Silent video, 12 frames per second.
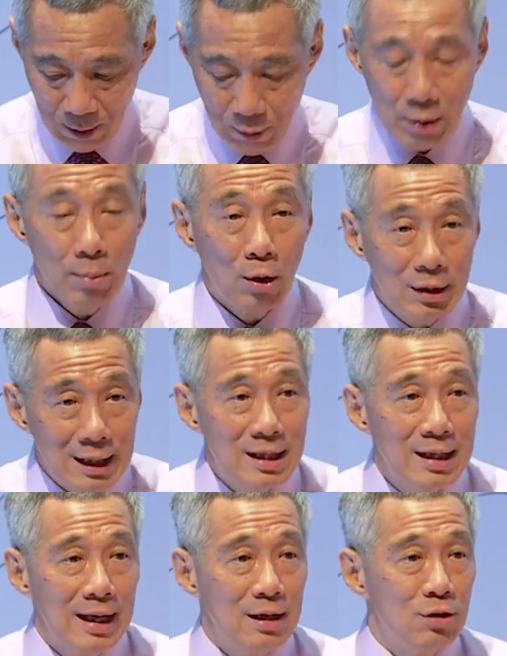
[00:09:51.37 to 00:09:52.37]
with more
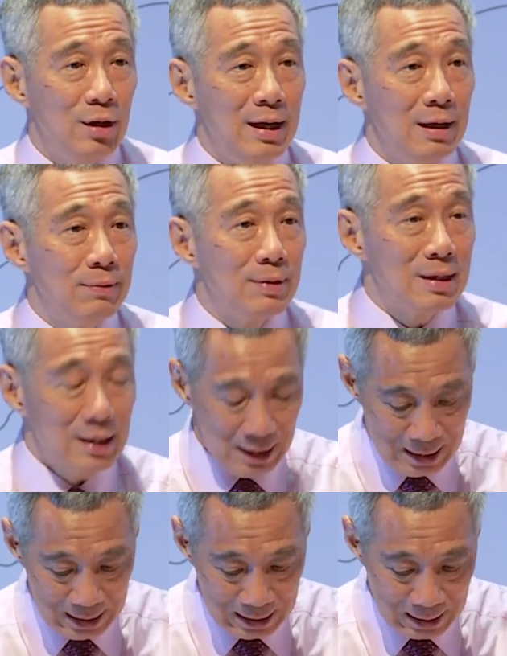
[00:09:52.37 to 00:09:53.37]
teaching and training
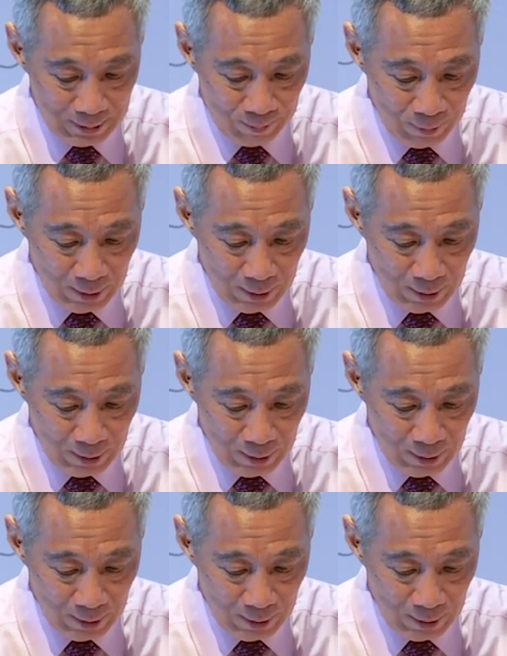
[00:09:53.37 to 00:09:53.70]
facilities,